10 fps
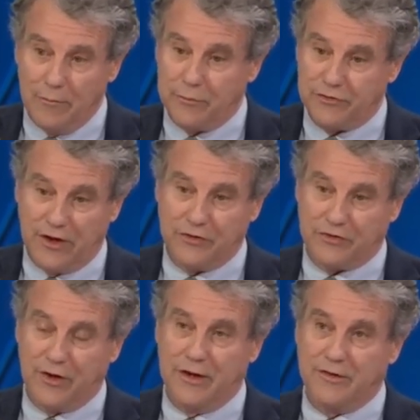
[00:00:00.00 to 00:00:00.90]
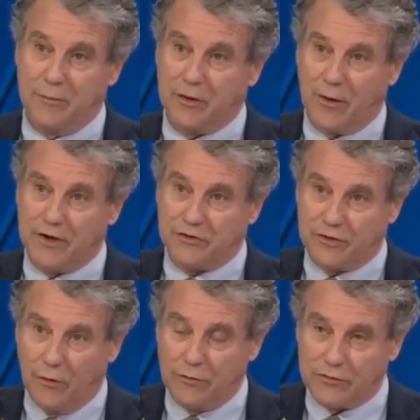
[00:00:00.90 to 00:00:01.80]
Since then, Democrats
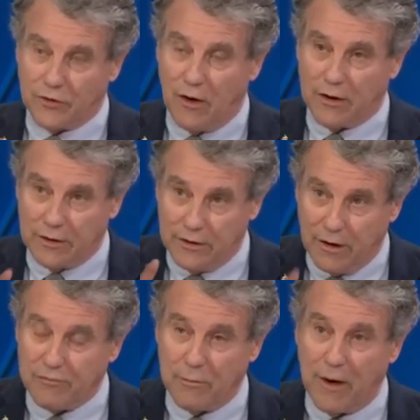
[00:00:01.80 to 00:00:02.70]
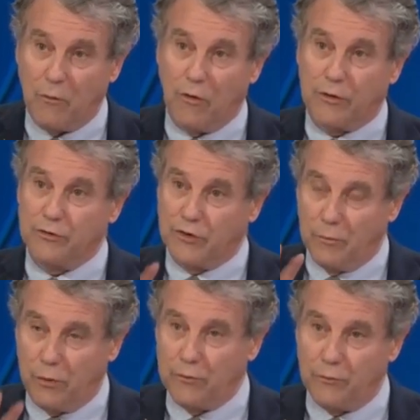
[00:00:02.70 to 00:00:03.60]
don't talk enough about workers,
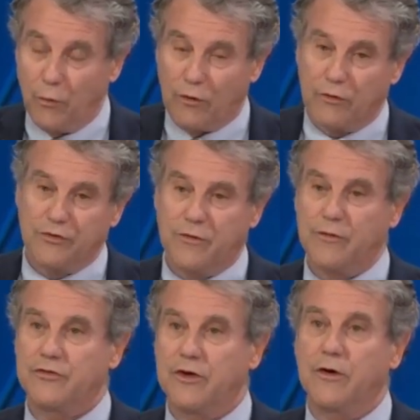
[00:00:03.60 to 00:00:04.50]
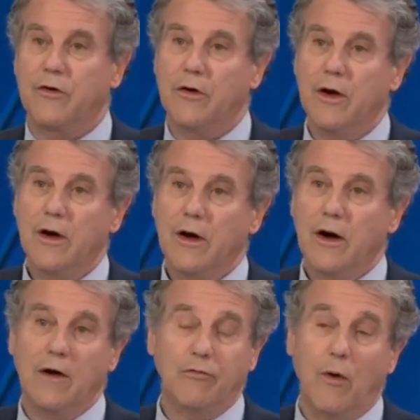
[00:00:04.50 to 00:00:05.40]
don't put workers at the center
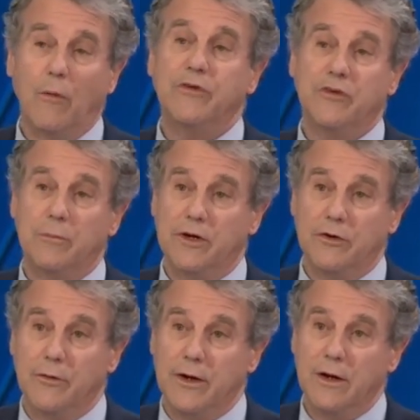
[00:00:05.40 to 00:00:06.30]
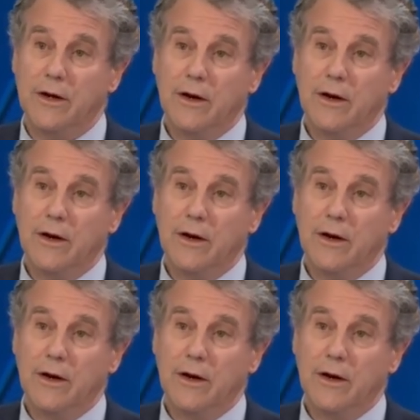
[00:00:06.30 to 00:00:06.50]
of what we should be doing.